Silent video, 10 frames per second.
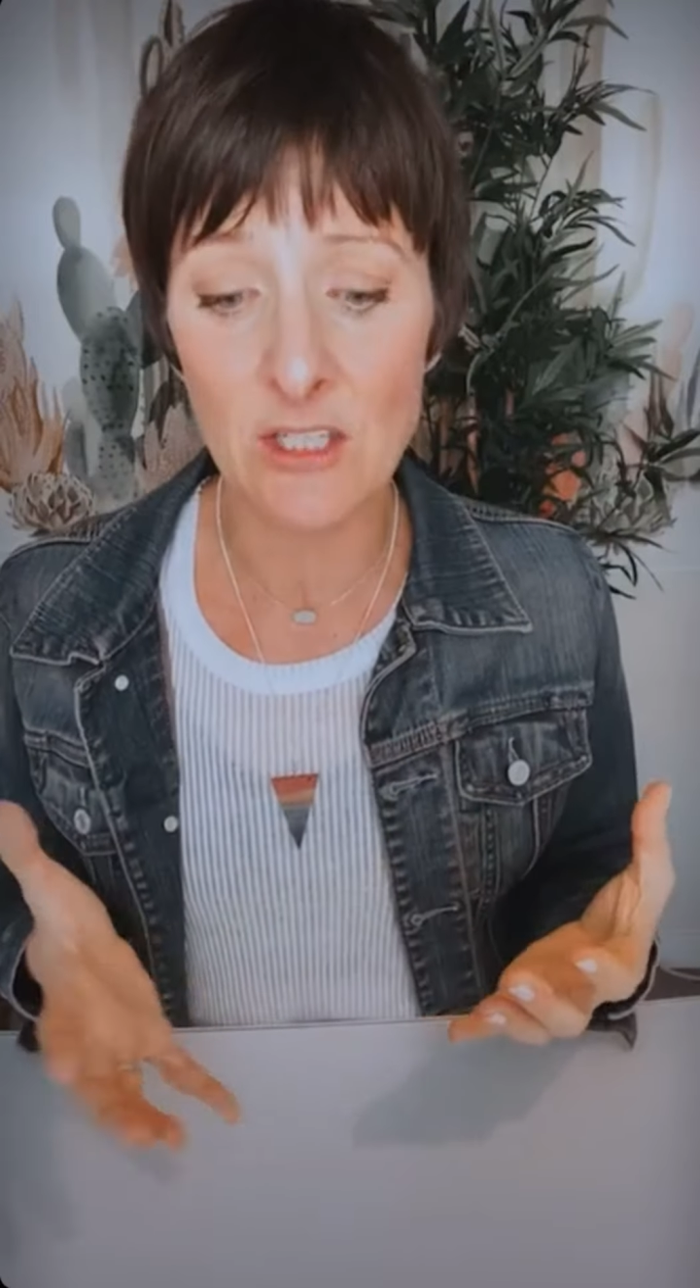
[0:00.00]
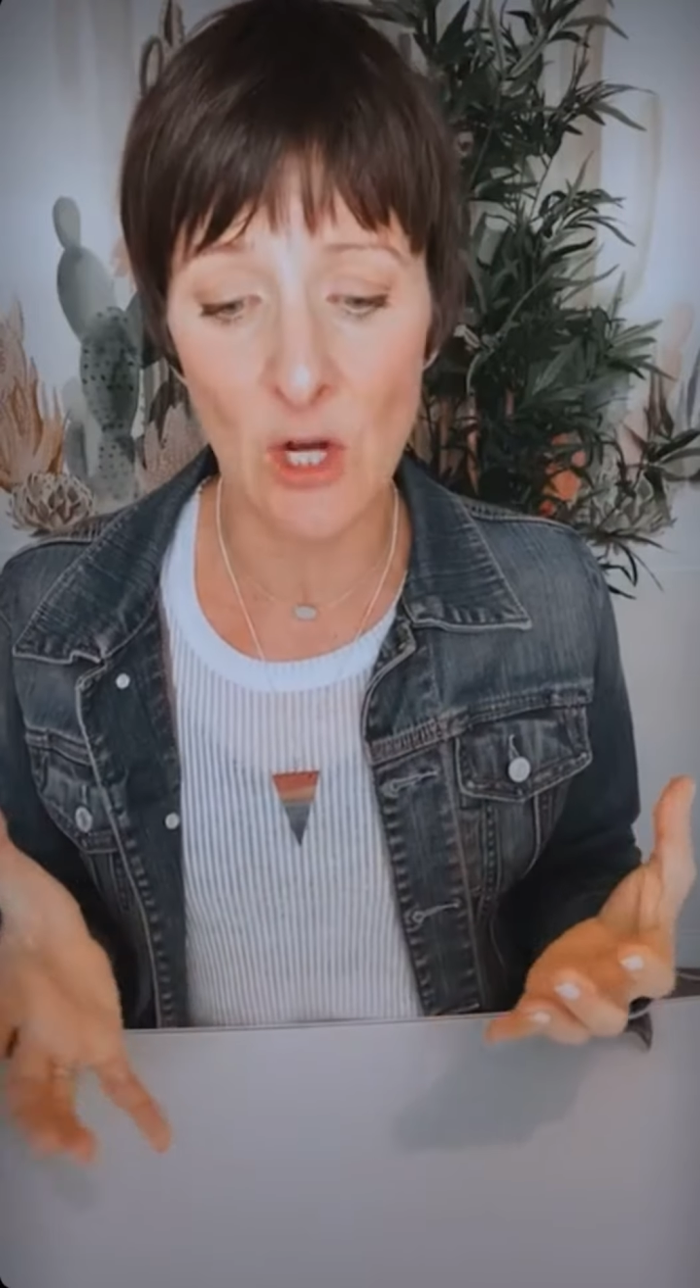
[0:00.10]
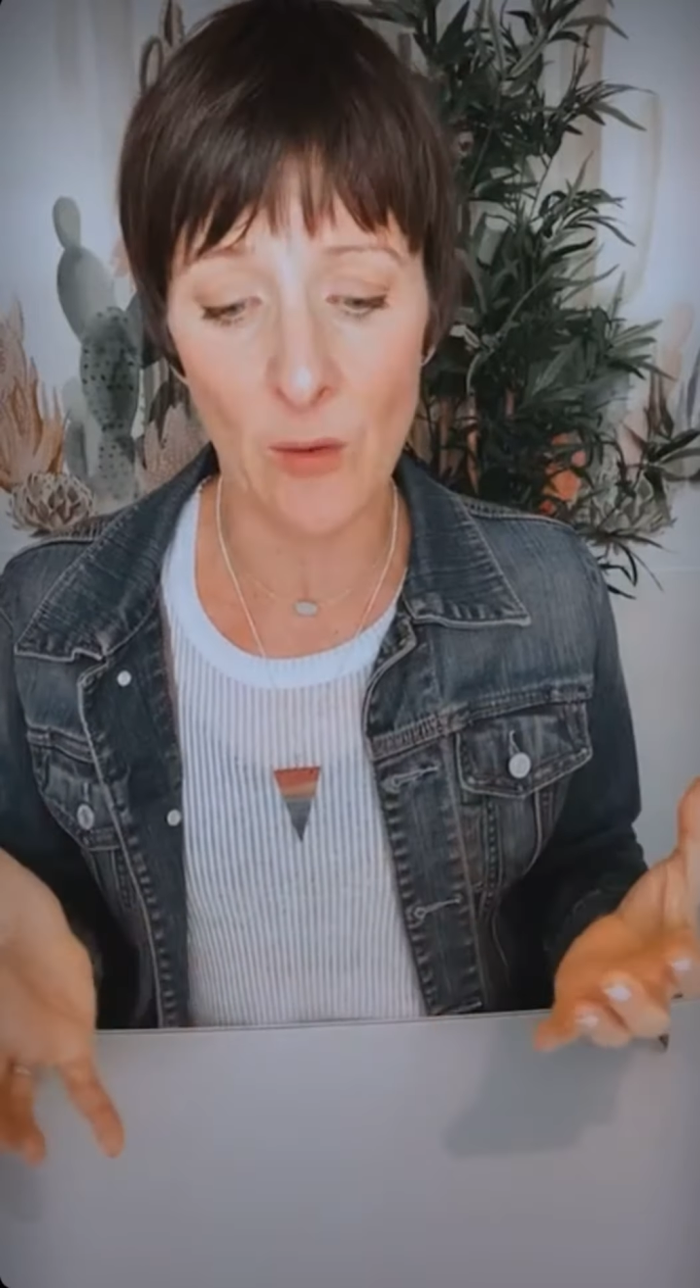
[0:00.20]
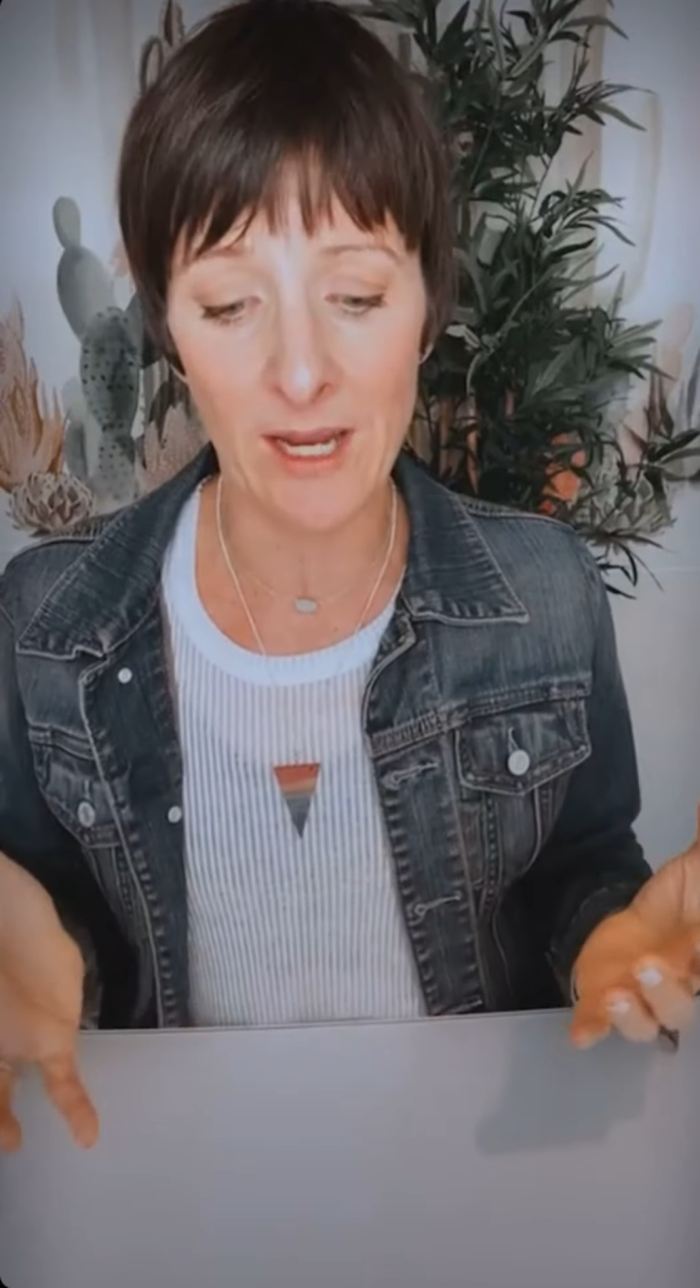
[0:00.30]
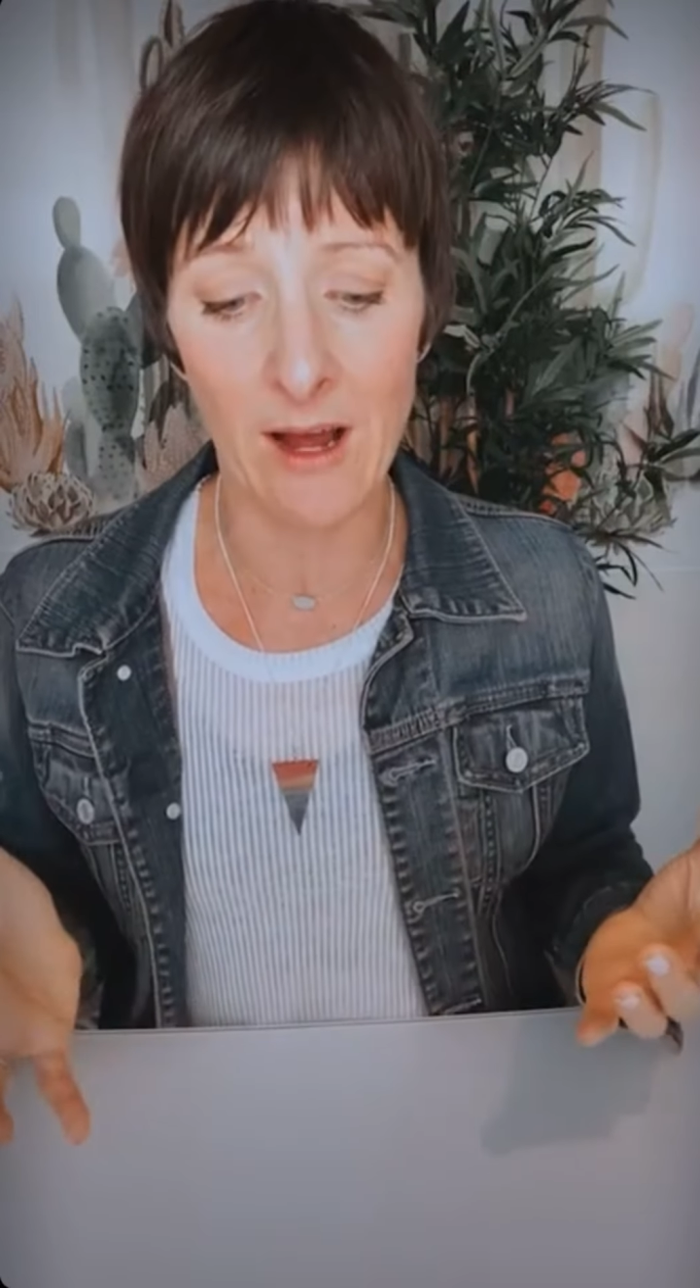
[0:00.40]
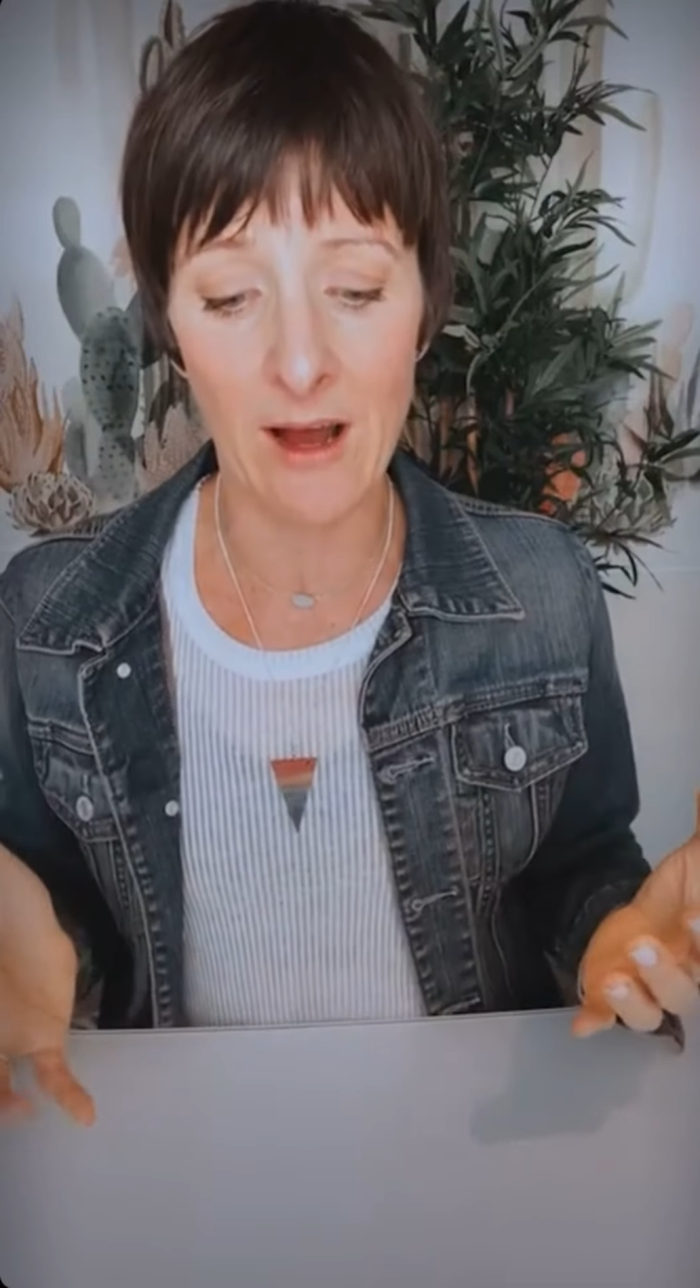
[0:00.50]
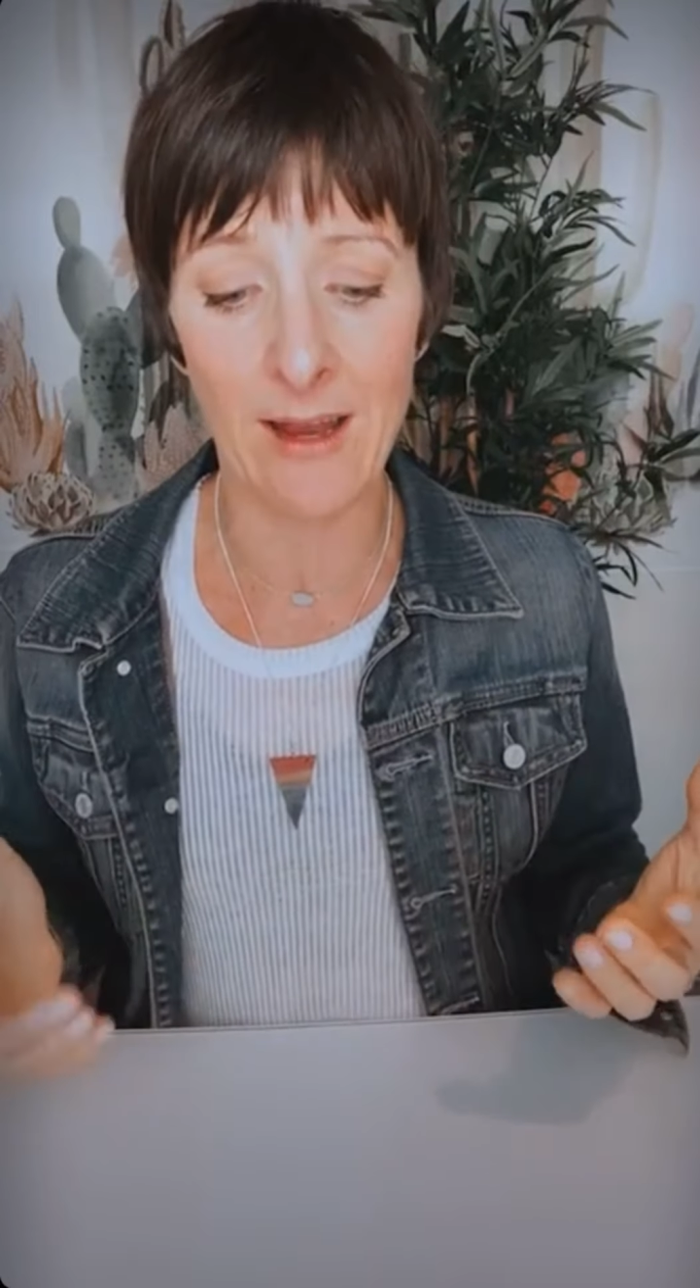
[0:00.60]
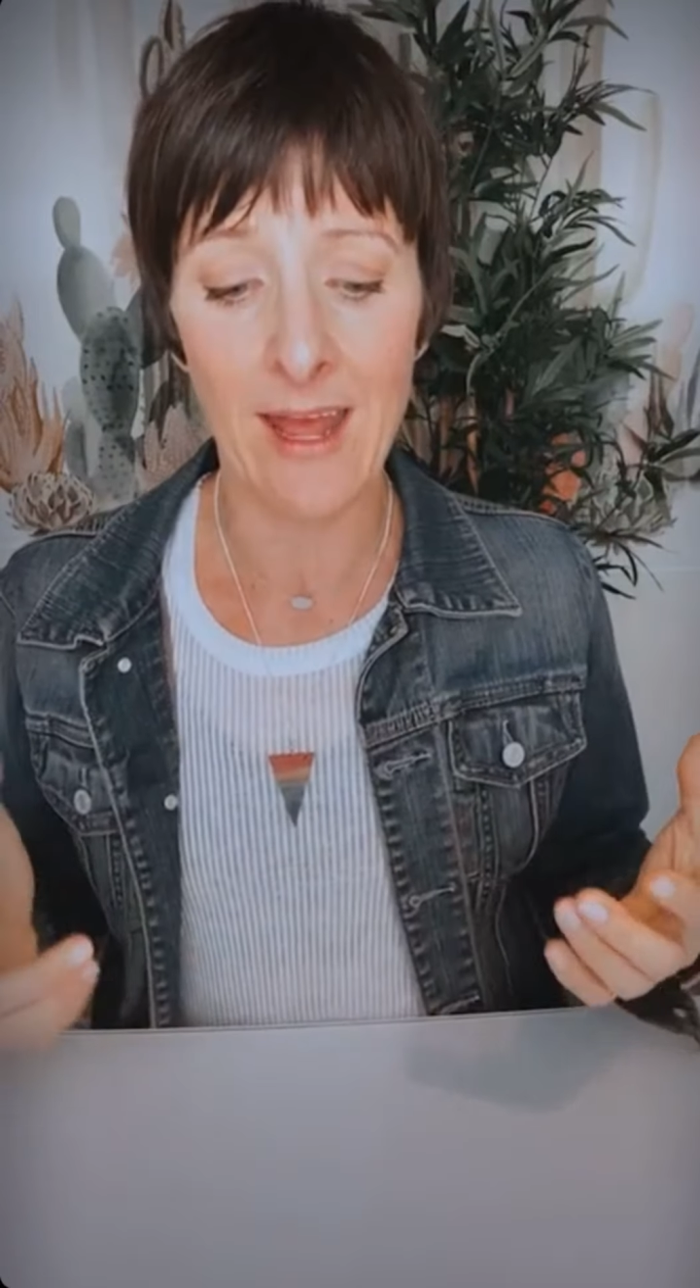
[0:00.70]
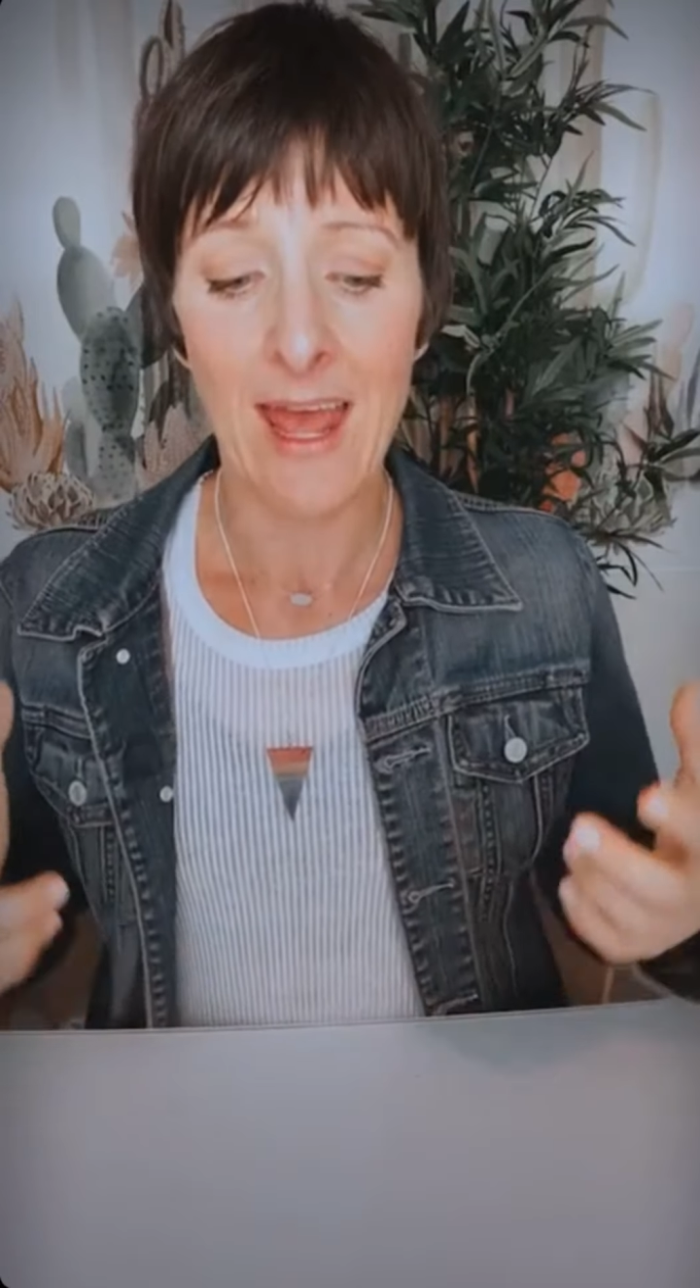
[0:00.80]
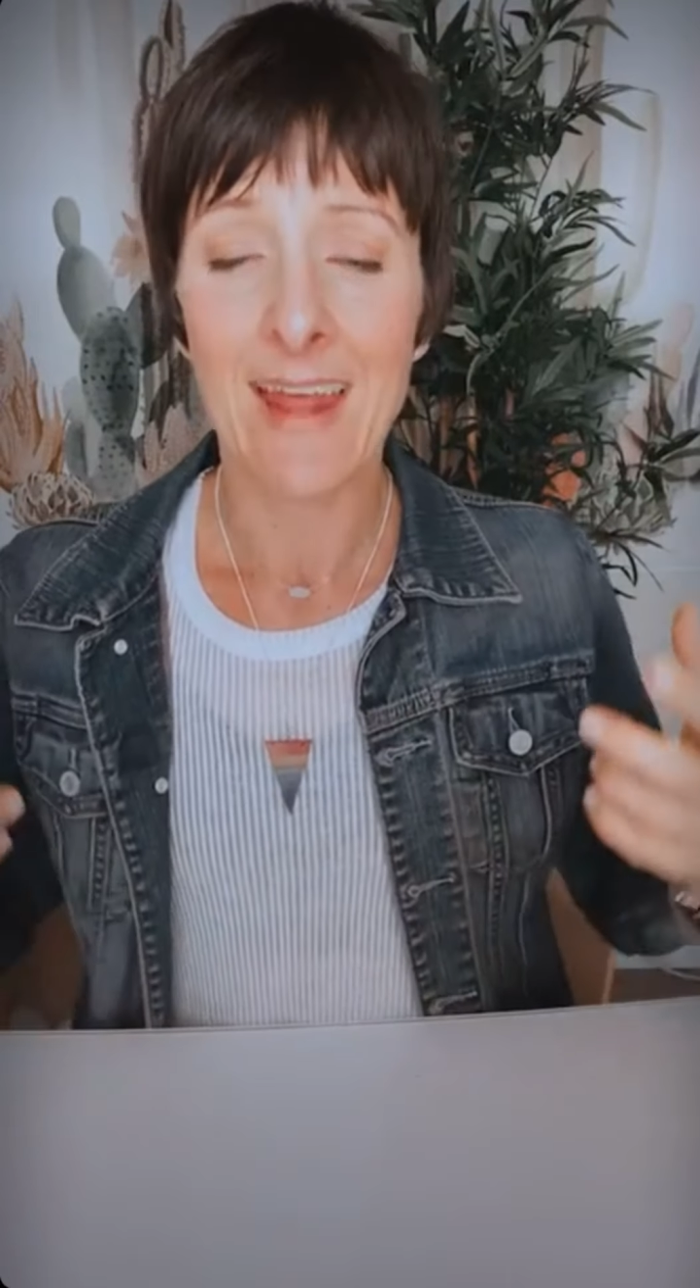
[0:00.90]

going on.